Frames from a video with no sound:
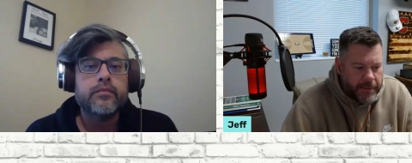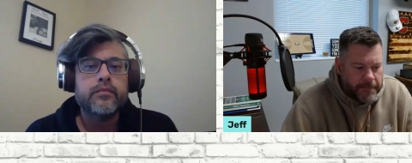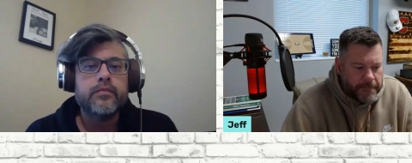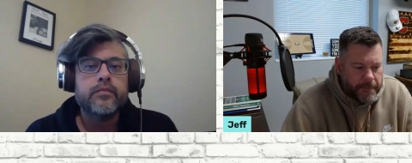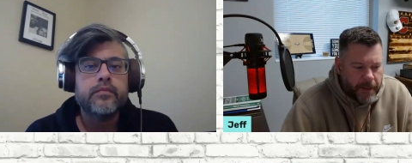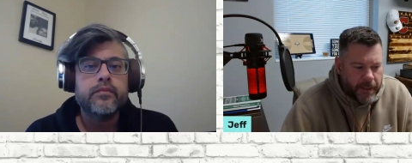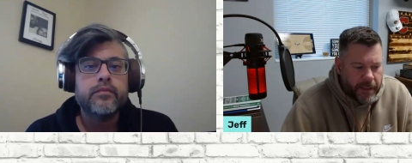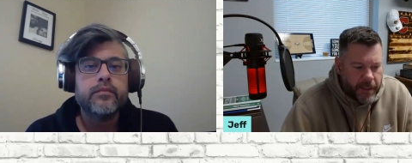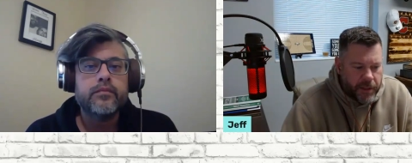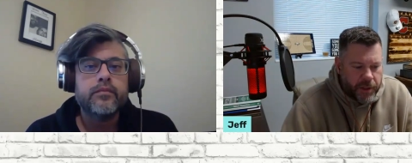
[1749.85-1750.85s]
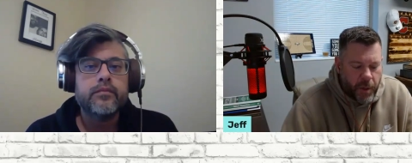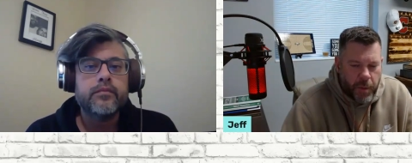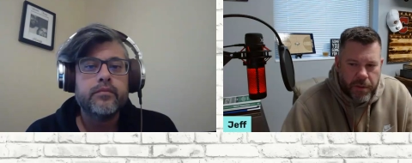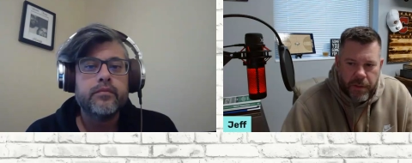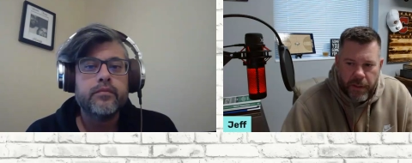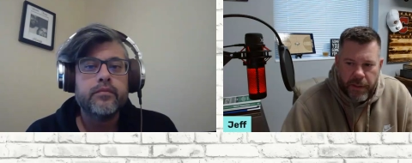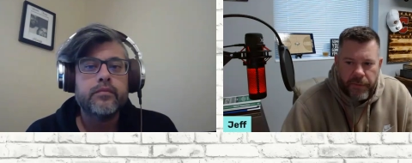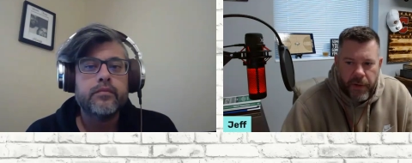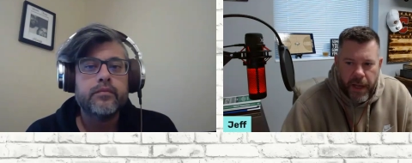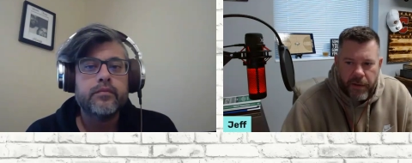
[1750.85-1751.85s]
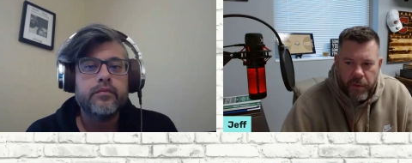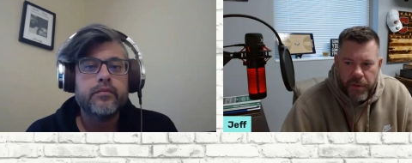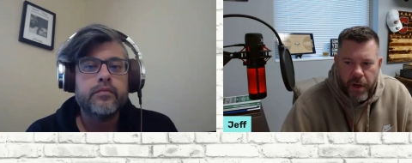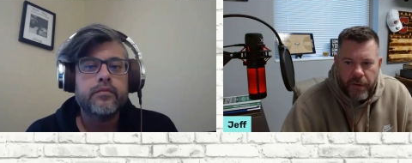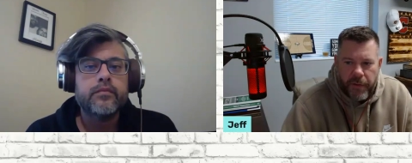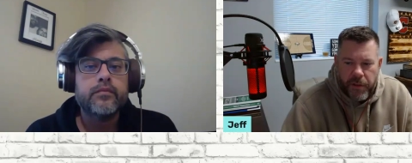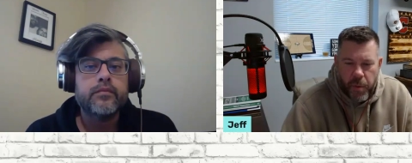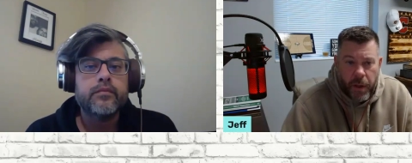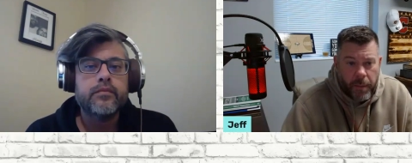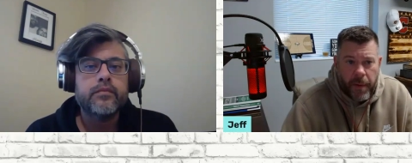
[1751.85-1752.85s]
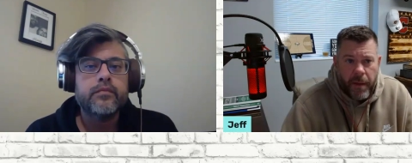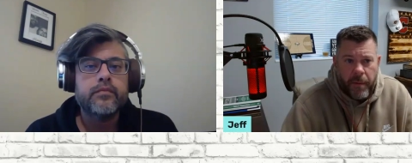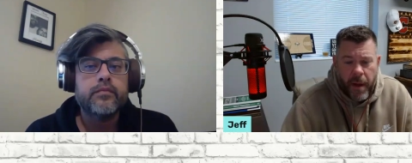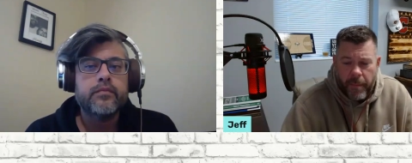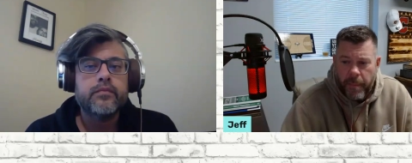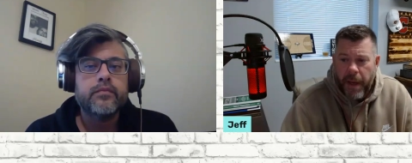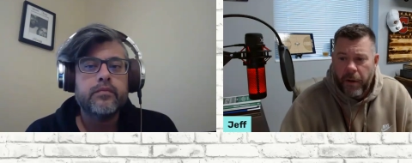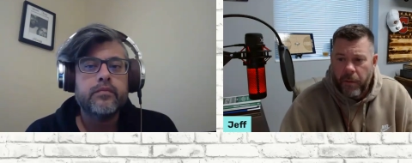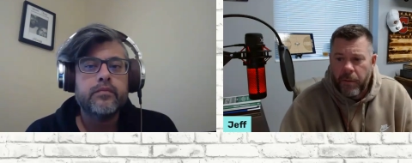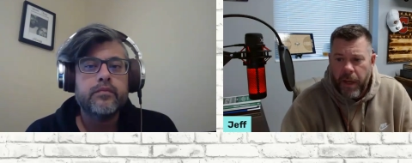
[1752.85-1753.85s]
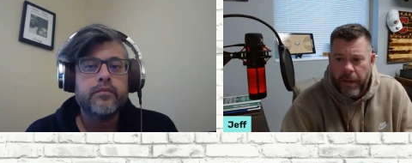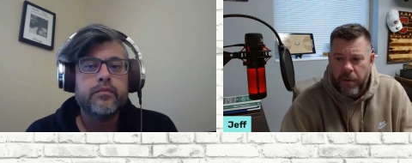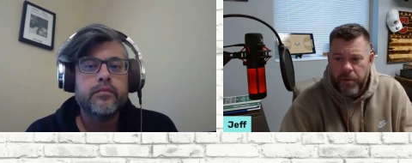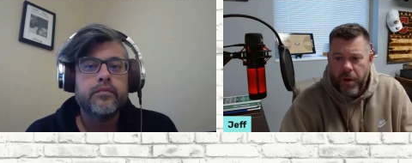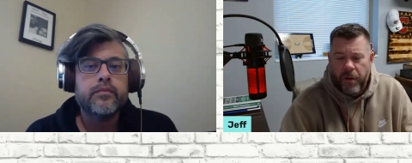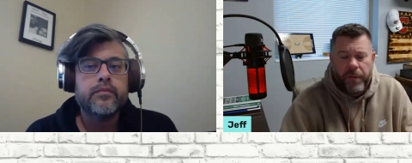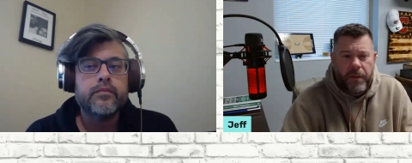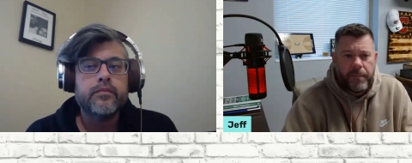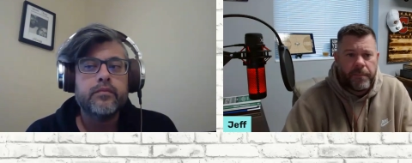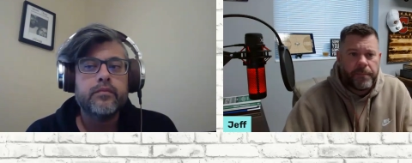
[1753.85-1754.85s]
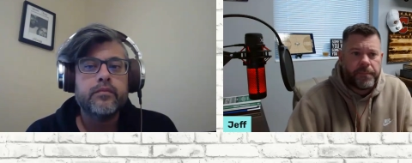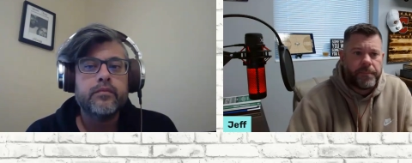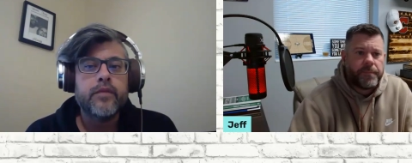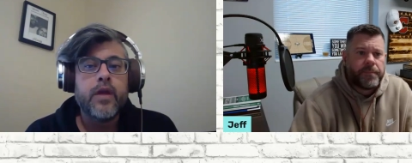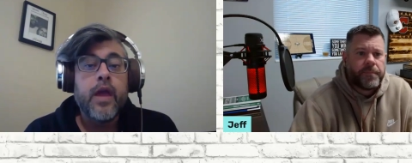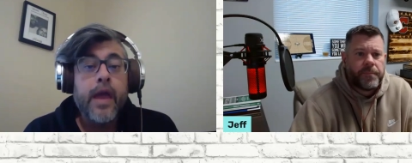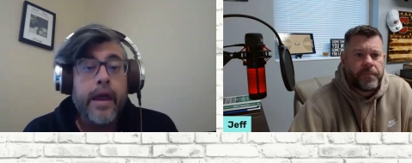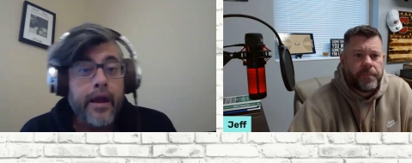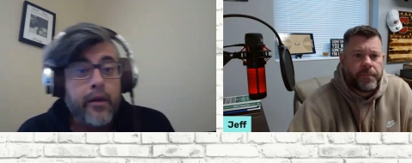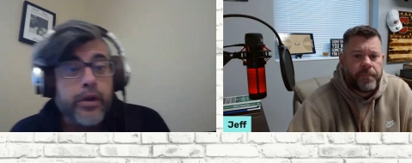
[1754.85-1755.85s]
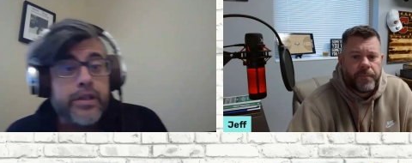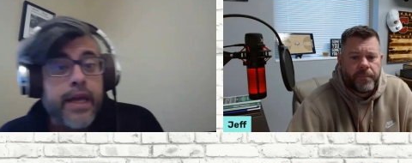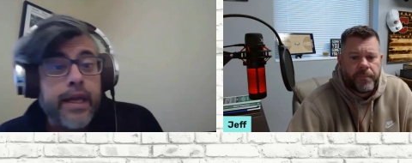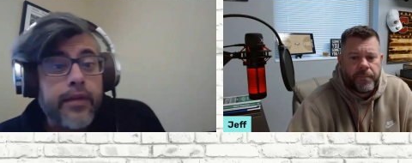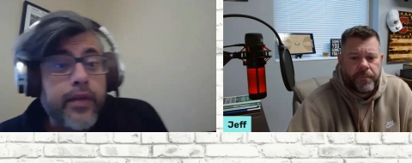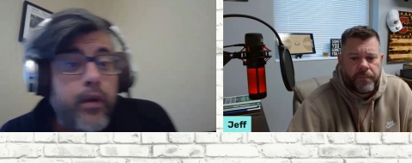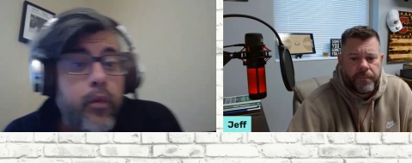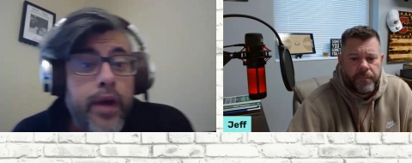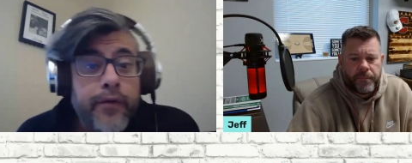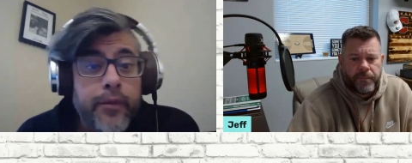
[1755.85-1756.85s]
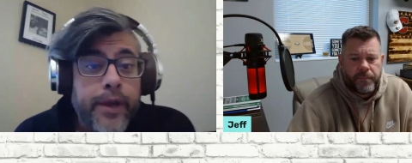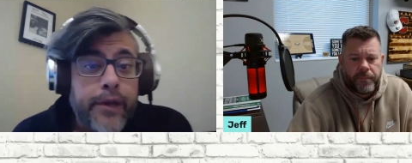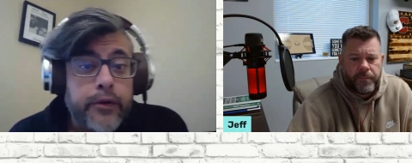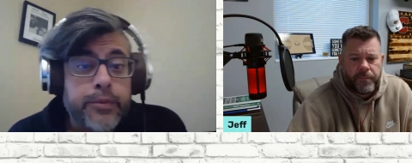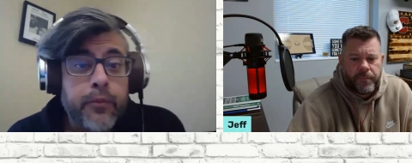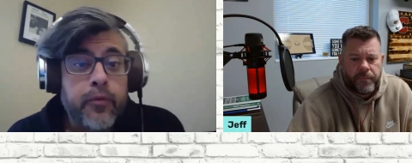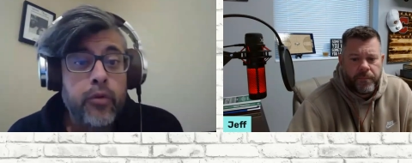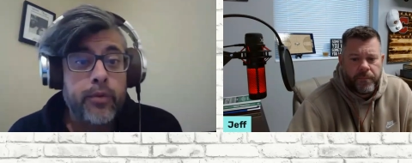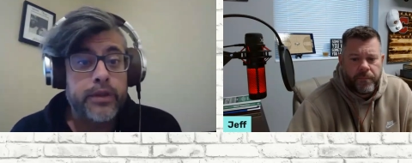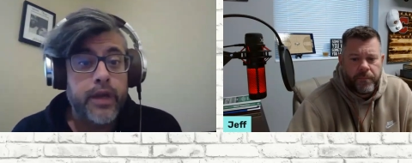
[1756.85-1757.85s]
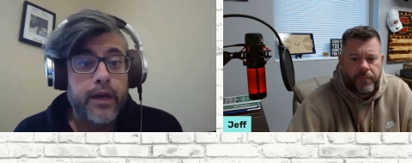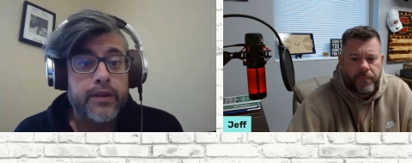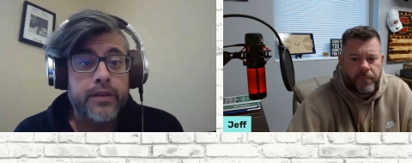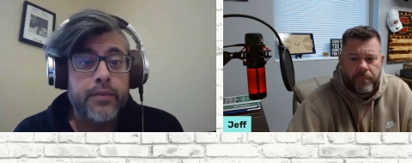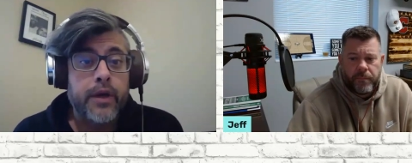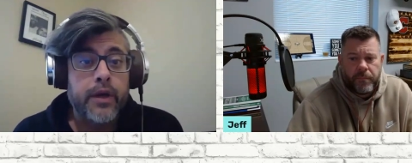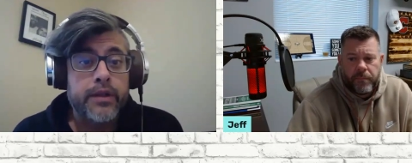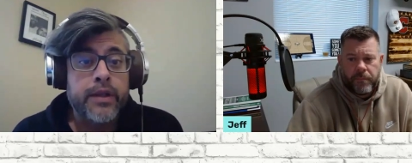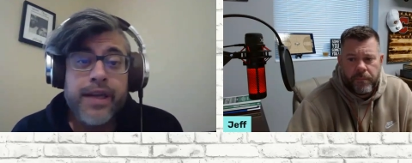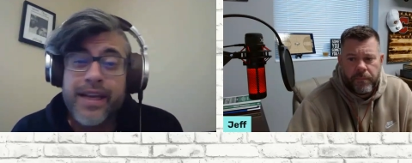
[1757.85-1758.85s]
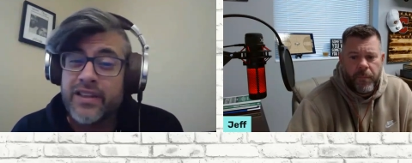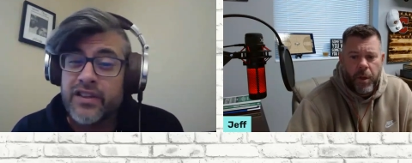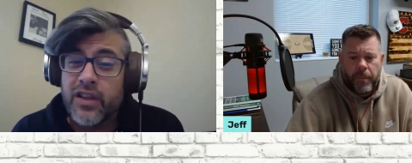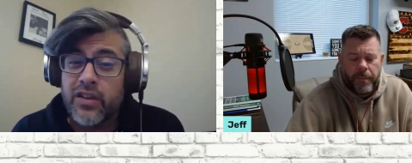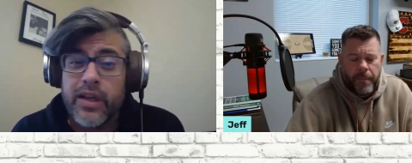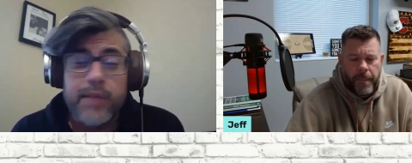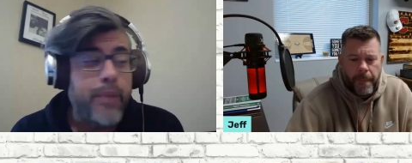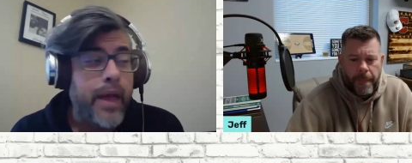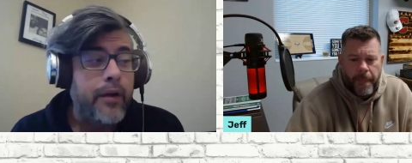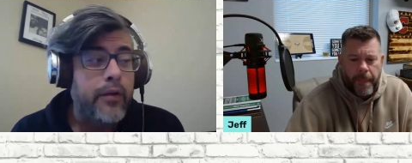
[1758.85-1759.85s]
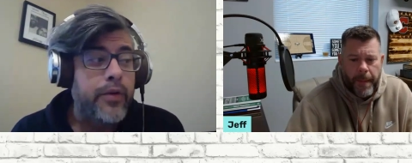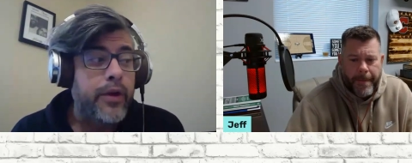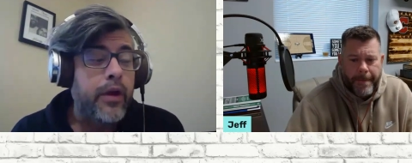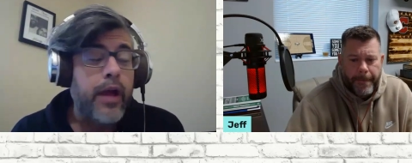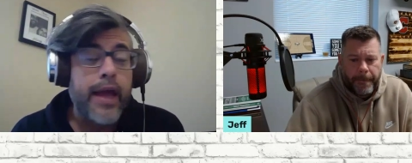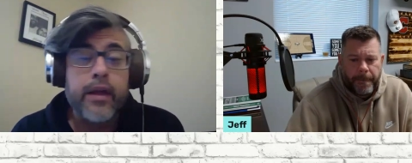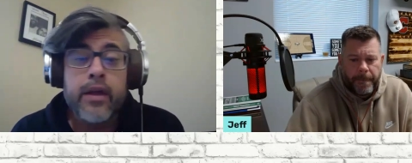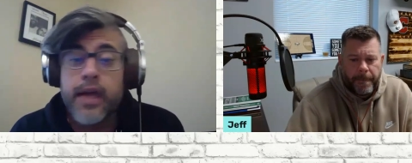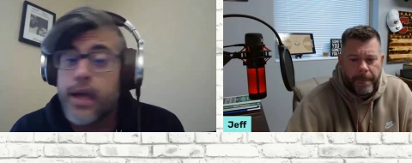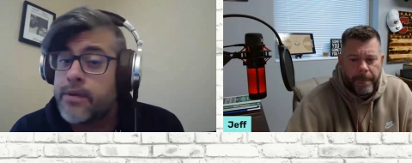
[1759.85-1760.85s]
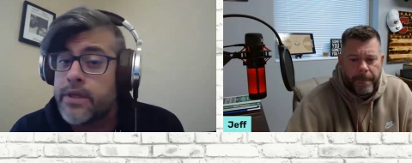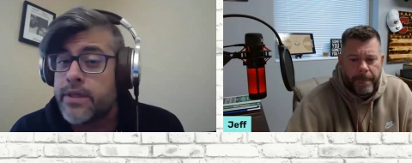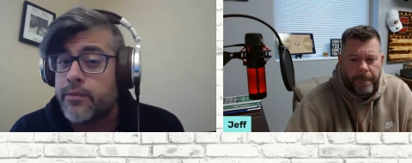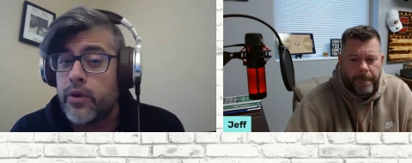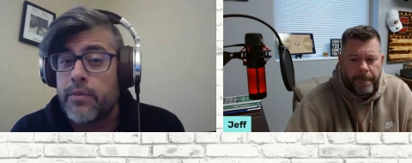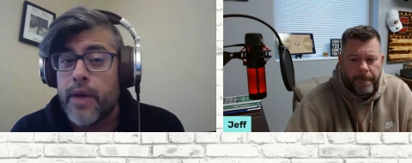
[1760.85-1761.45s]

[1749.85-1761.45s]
Speaker 1: uh, and, and show us a different Andrew Sturdivant as well, a, a better Andrew Sturdivant.
Speaker 2: And I don't want to take anything away from Andrew's performance, honestly, because he still no. did better than like he was in some really